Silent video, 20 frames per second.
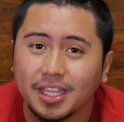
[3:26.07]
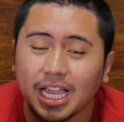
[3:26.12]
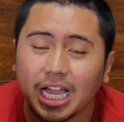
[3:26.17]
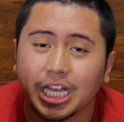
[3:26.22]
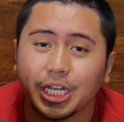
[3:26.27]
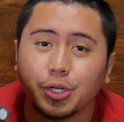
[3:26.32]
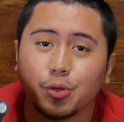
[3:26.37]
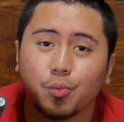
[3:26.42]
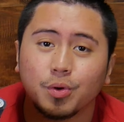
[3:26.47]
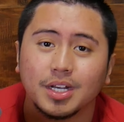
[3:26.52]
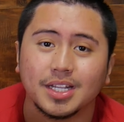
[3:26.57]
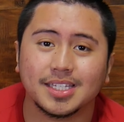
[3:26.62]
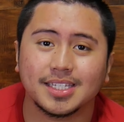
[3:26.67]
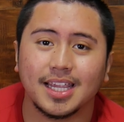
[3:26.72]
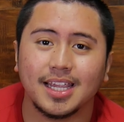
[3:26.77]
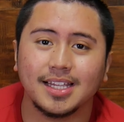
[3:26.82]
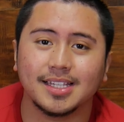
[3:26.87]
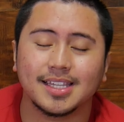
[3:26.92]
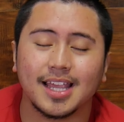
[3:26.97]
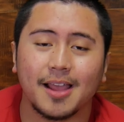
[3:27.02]
thing I do want to
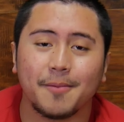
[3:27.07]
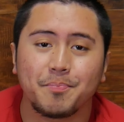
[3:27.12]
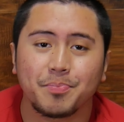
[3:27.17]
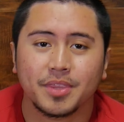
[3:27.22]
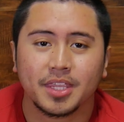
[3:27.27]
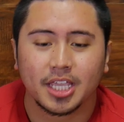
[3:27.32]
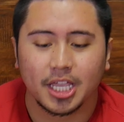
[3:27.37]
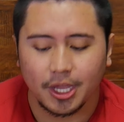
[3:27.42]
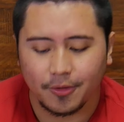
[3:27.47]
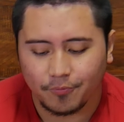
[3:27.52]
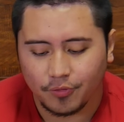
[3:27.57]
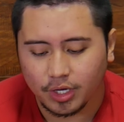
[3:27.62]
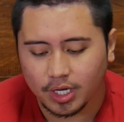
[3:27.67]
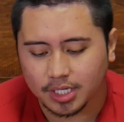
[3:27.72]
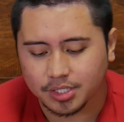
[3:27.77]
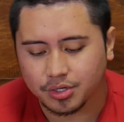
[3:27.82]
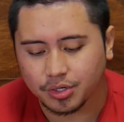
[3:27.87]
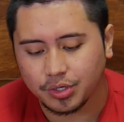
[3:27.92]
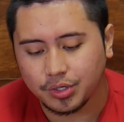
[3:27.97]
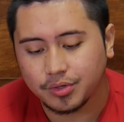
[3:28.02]
say is that if you
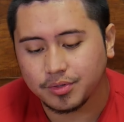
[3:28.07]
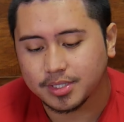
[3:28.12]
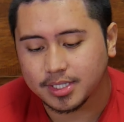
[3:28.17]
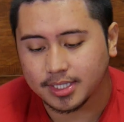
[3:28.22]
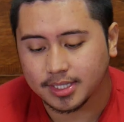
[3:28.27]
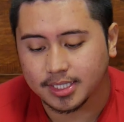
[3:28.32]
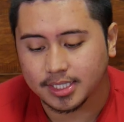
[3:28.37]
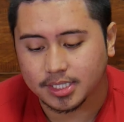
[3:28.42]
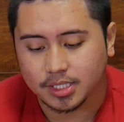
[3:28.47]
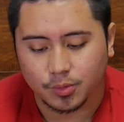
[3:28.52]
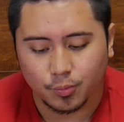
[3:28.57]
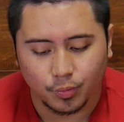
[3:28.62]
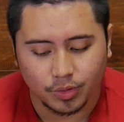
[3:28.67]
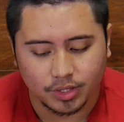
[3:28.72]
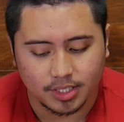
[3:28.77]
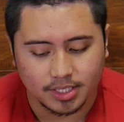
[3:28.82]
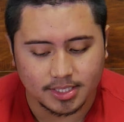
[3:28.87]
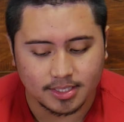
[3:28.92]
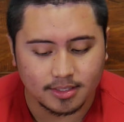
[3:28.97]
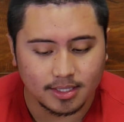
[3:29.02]
guys are using this
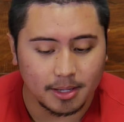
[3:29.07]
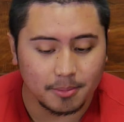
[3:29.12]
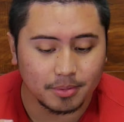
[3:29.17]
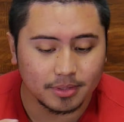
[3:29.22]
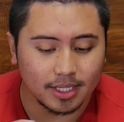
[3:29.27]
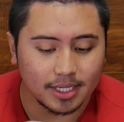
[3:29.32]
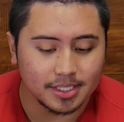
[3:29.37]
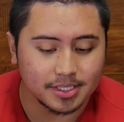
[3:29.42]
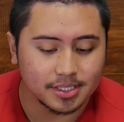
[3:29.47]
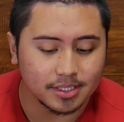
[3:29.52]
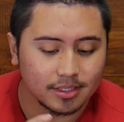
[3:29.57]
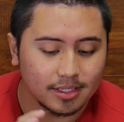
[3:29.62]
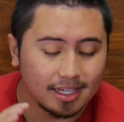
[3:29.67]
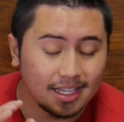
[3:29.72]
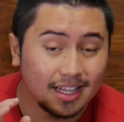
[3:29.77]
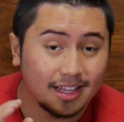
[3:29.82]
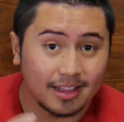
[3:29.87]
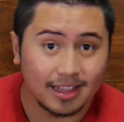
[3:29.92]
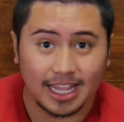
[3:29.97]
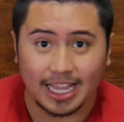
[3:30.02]
with a stabilizer
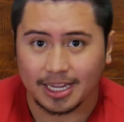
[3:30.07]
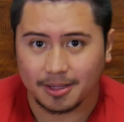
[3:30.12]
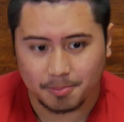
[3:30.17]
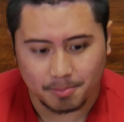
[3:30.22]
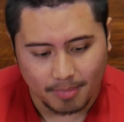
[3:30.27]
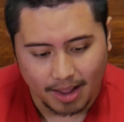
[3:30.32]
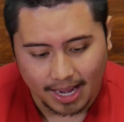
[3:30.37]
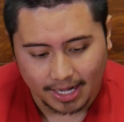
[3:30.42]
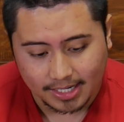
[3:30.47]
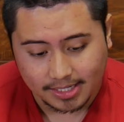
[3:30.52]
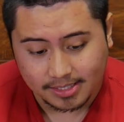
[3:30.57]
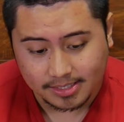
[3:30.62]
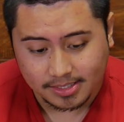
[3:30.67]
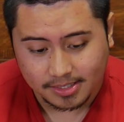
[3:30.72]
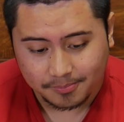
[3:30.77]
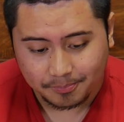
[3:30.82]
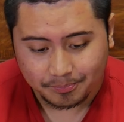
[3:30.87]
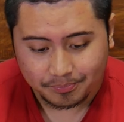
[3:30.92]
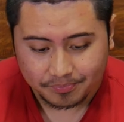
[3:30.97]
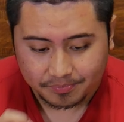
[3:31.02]
like
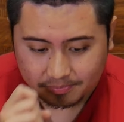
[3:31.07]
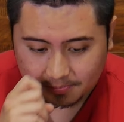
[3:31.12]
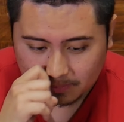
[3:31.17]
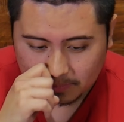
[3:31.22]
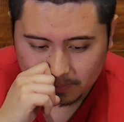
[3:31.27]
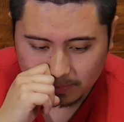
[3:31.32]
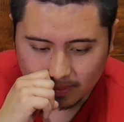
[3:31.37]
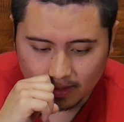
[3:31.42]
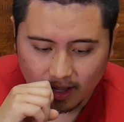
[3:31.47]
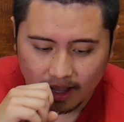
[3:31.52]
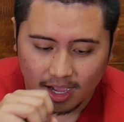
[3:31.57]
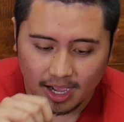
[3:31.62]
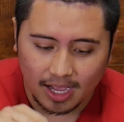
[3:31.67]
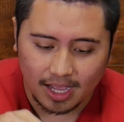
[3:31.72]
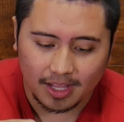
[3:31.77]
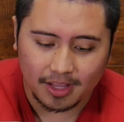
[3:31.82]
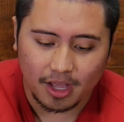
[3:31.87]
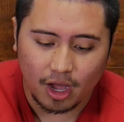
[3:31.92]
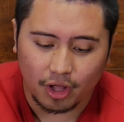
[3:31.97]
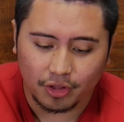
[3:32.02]
mine,
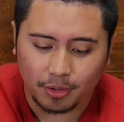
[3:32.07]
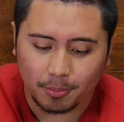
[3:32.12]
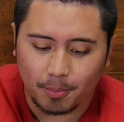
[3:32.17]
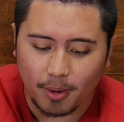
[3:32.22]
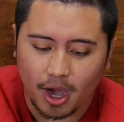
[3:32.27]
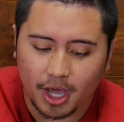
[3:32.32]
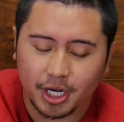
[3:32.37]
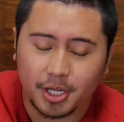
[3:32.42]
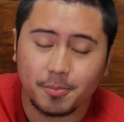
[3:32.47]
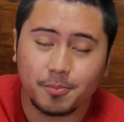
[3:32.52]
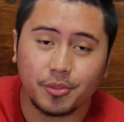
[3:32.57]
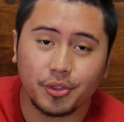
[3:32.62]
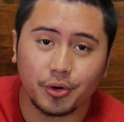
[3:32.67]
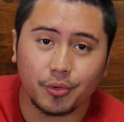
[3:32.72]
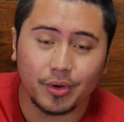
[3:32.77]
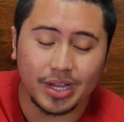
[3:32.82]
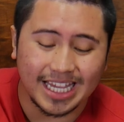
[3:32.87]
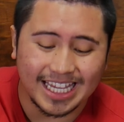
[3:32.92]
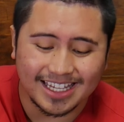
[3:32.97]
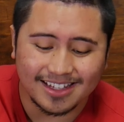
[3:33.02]
Uh, on the bottom
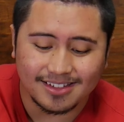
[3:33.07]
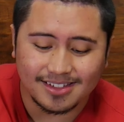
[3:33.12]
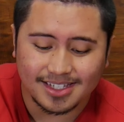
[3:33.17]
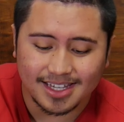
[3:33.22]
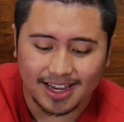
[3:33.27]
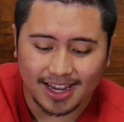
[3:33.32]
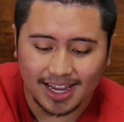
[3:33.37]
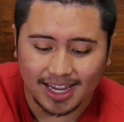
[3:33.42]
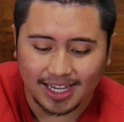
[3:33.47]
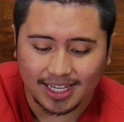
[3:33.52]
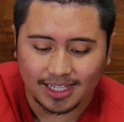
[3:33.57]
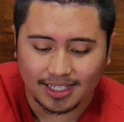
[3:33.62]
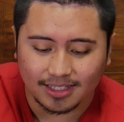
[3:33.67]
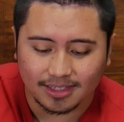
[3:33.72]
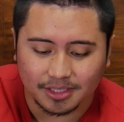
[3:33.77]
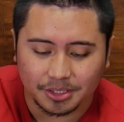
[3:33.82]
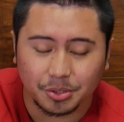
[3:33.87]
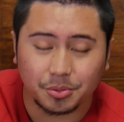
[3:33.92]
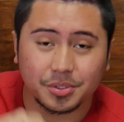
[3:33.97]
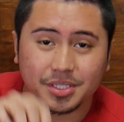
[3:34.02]
there is a
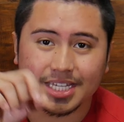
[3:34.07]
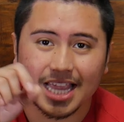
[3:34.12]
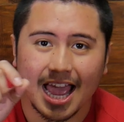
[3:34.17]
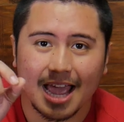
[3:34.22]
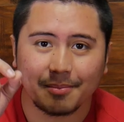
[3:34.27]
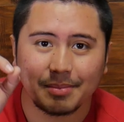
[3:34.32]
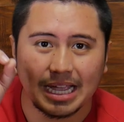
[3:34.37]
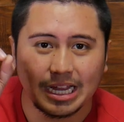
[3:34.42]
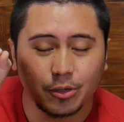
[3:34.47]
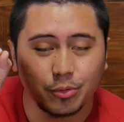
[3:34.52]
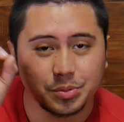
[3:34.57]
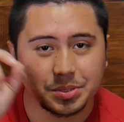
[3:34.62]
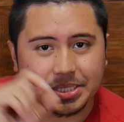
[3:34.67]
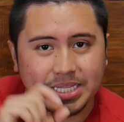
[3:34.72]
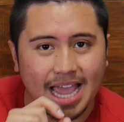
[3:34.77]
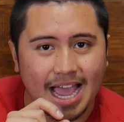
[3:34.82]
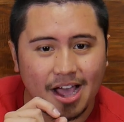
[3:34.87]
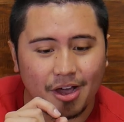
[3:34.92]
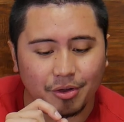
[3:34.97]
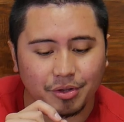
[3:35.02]
little tab that goes
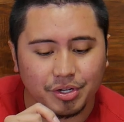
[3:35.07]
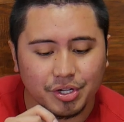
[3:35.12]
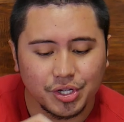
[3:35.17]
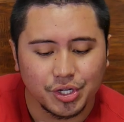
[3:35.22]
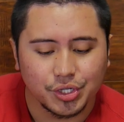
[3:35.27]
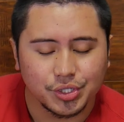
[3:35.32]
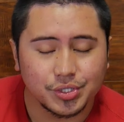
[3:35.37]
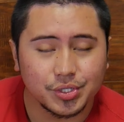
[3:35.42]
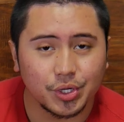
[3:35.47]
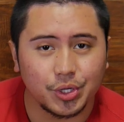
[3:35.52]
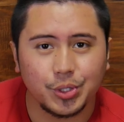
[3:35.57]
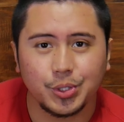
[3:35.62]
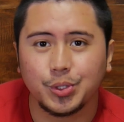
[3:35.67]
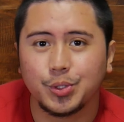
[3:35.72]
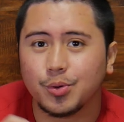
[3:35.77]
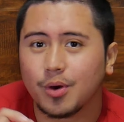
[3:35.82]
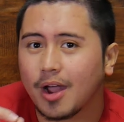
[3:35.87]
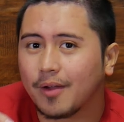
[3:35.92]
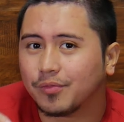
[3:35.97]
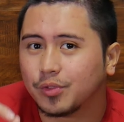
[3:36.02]
down, so you
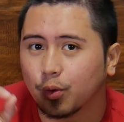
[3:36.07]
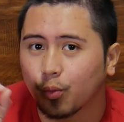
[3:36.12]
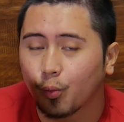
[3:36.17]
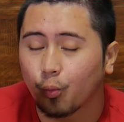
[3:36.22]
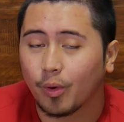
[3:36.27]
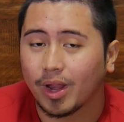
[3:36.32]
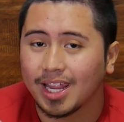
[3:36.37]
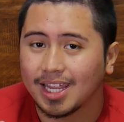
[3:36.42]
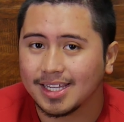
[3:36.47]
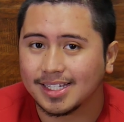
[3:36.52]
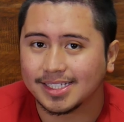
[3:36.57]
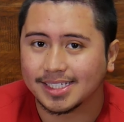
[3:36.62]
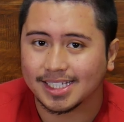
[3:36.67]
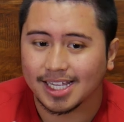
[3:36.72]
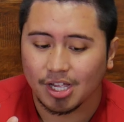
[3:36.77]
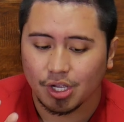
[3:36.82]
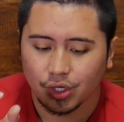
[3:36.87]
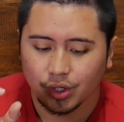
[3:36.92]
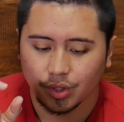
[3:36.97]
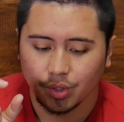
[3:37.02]
do have to raise
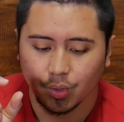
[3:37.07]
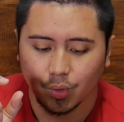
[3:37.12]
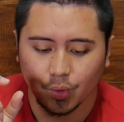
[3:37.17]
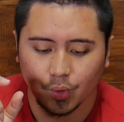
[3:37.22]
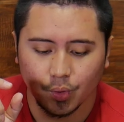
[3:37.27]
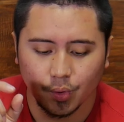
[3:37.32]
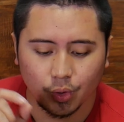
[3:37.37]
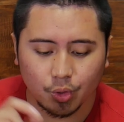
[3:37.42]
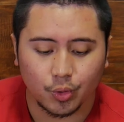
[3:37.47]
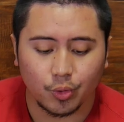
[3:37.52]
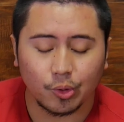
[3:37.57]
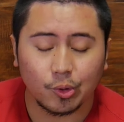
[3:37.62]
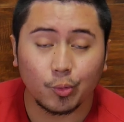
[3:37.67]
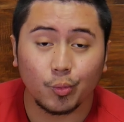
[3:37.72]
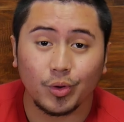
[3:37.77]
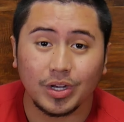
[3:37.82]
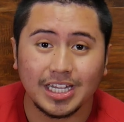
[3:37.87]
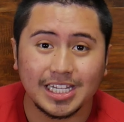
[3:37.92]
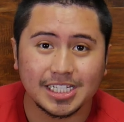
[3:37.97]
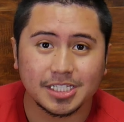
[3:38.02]
your quick
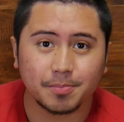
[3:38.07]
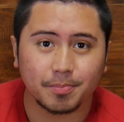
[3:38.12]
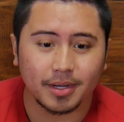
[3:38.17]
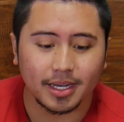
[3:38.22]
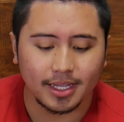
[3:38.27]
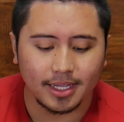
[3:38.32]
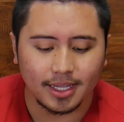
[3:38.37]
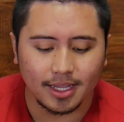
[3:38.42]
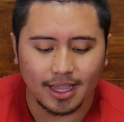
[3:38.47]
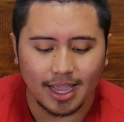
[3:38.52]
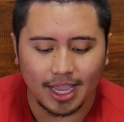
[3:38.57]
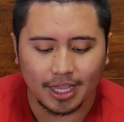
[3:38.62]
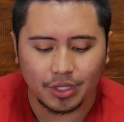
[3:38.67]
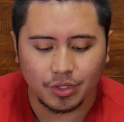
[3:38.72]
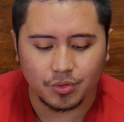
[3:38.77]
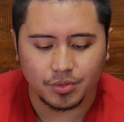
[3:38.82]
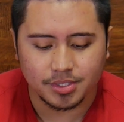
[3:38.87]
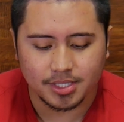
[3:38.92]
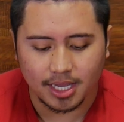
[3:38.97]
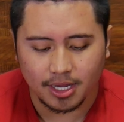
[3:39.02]
release plate. I
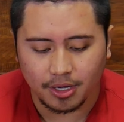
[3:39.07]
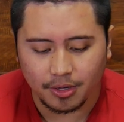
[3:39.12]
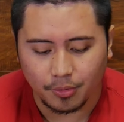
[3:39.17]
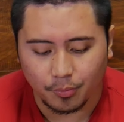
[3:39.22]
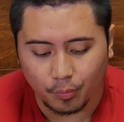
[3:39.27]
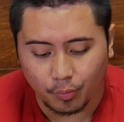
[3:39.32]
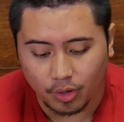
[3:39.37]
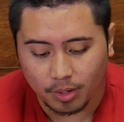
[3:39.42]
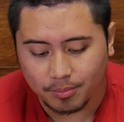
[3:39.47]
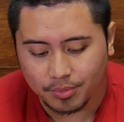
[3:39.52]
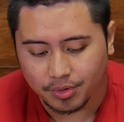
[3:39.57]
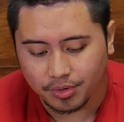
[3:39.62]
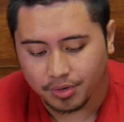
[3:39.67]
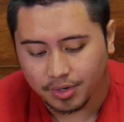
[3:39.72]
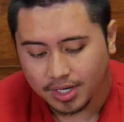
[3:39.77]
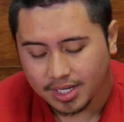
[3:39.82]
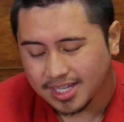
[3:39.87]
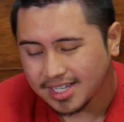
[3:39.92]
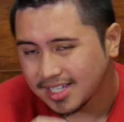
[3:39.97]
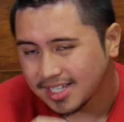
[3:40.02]
use a rubber